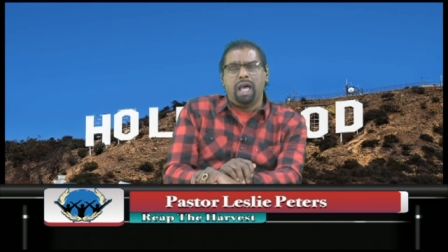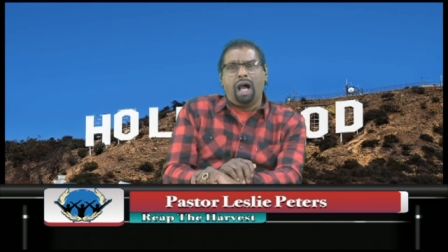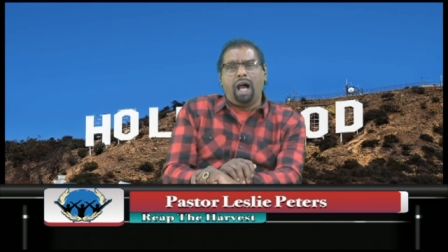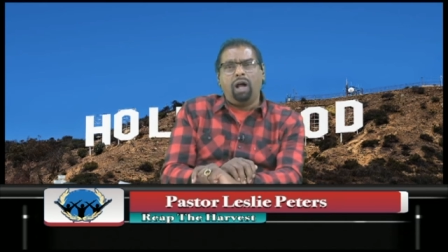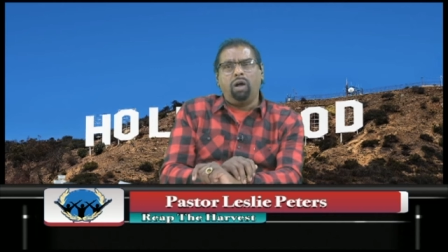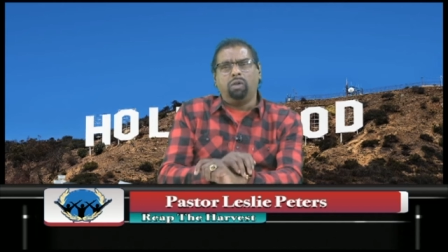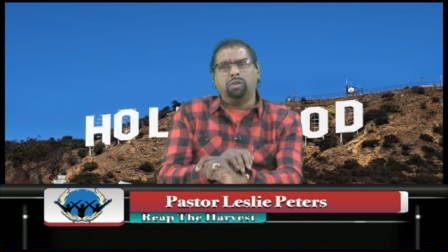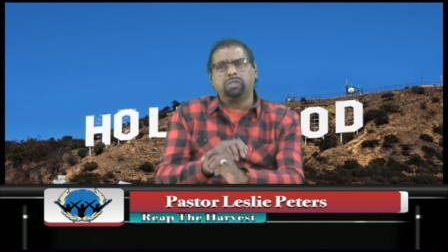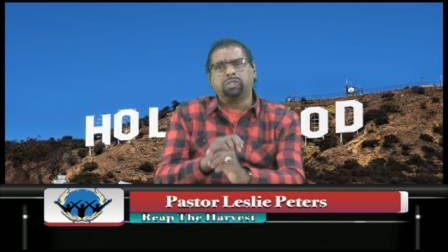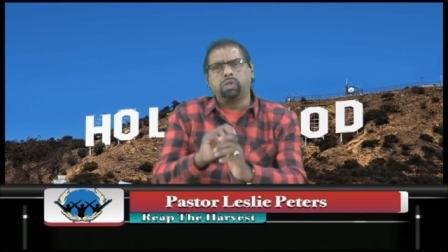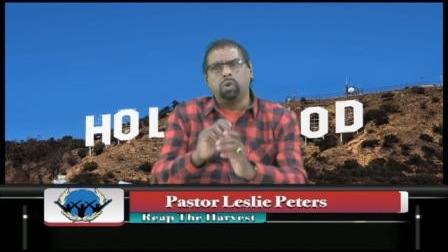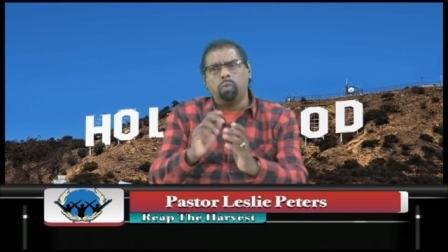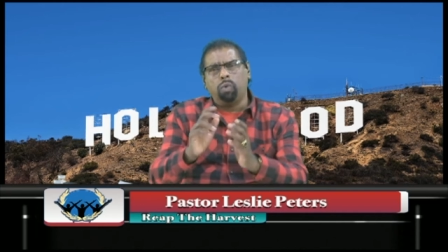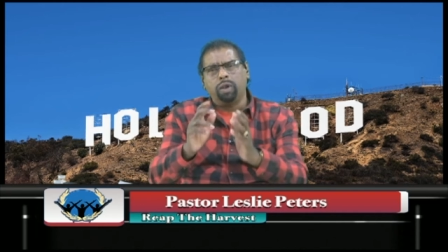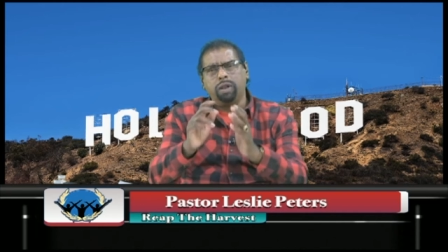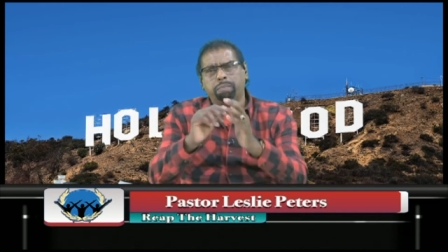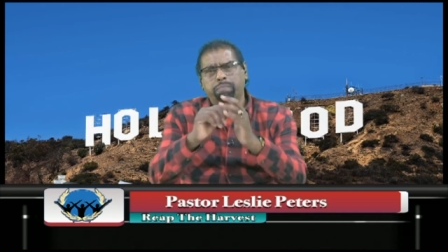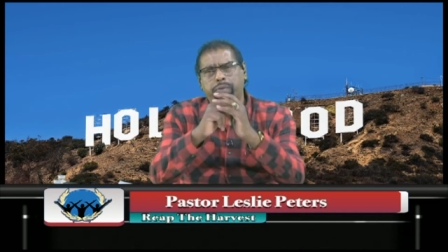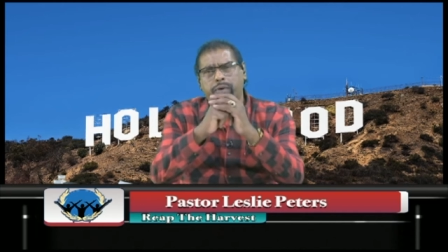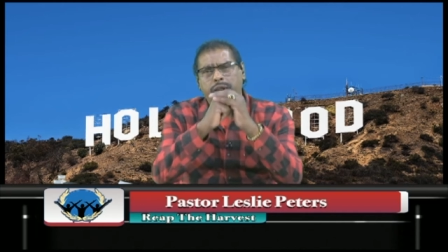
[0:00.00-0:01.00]
I also
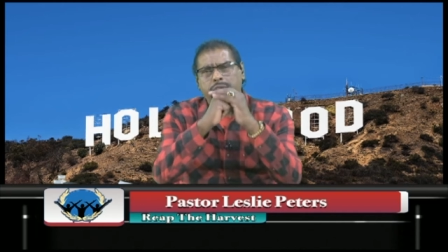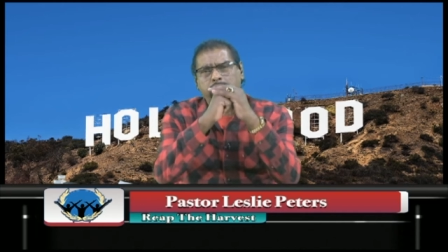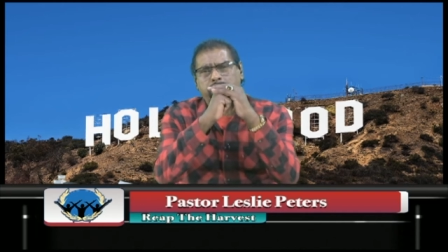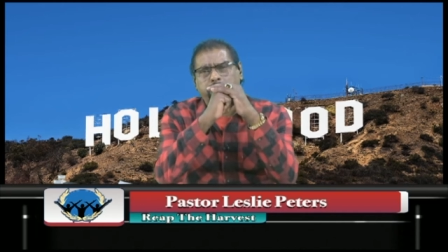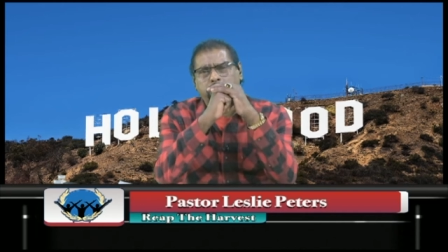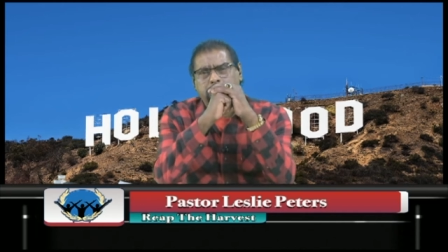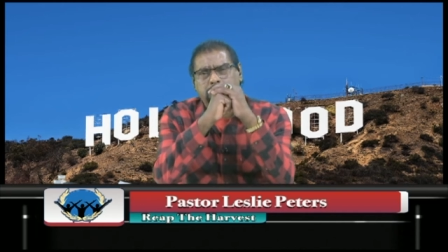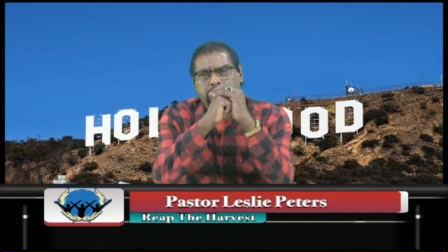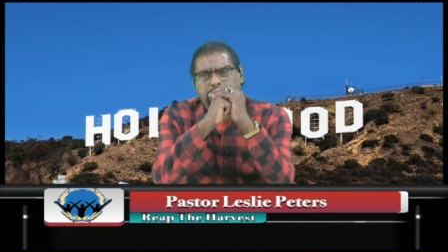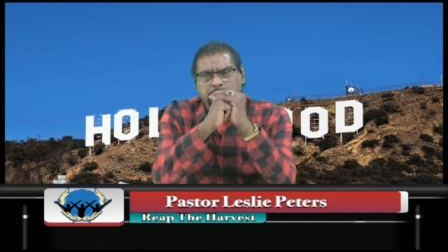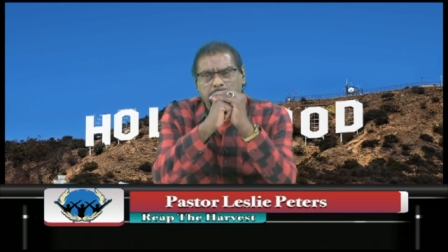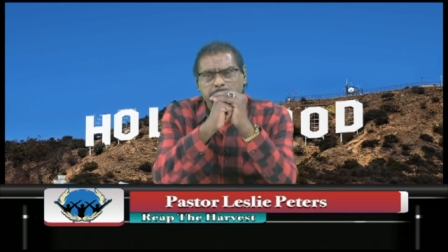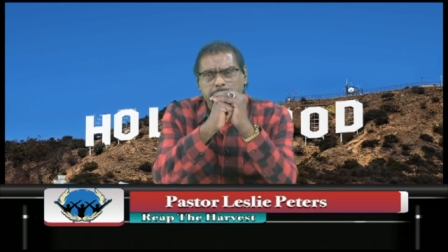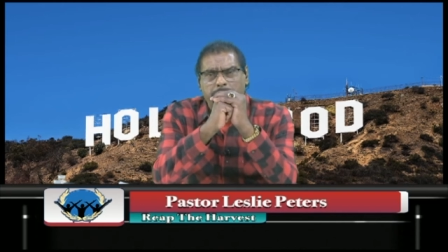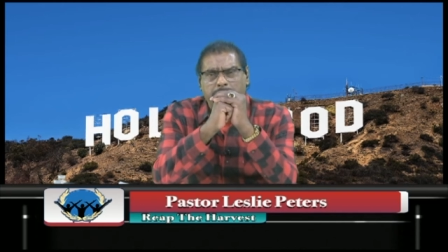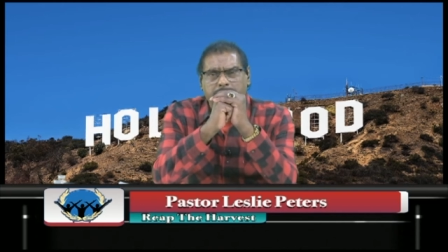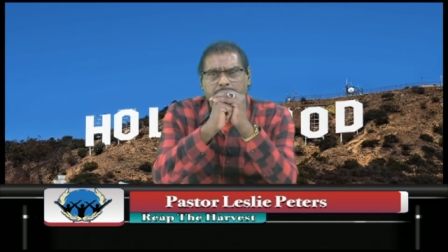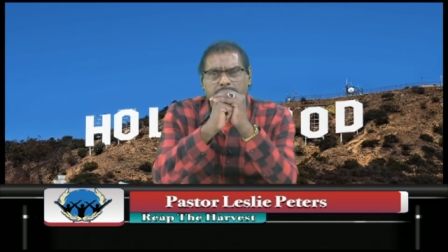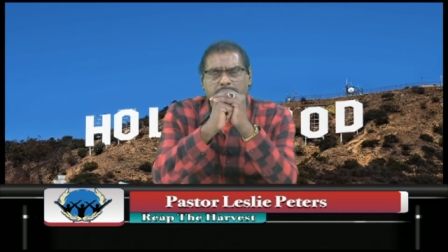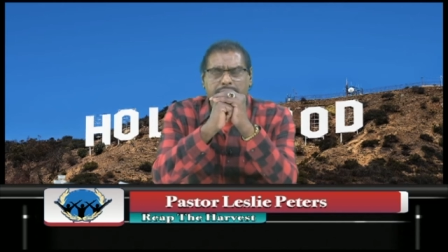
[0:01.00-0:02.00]
want to pray for
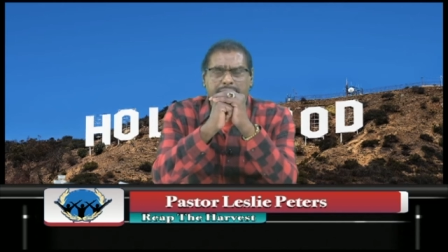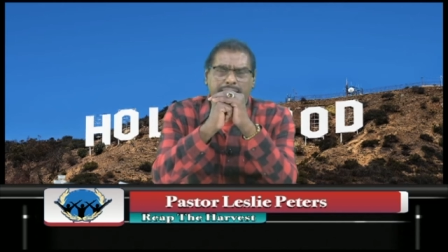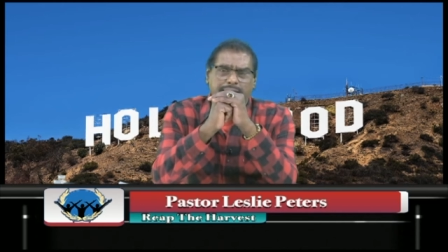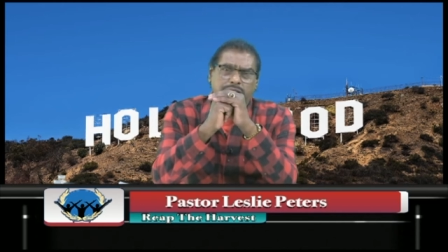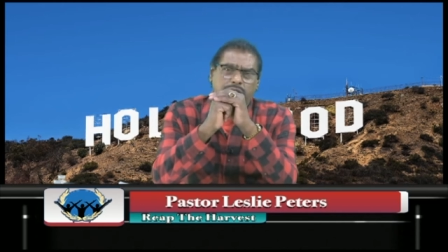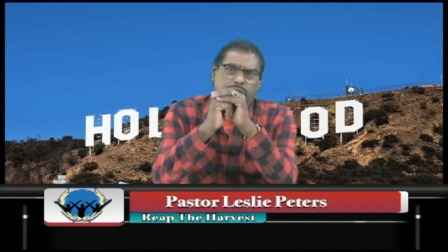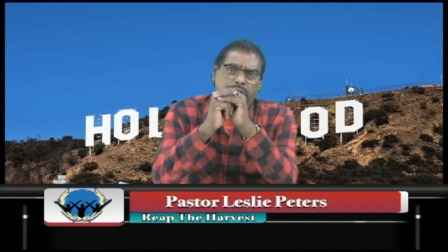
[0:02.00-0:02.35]
somebody that has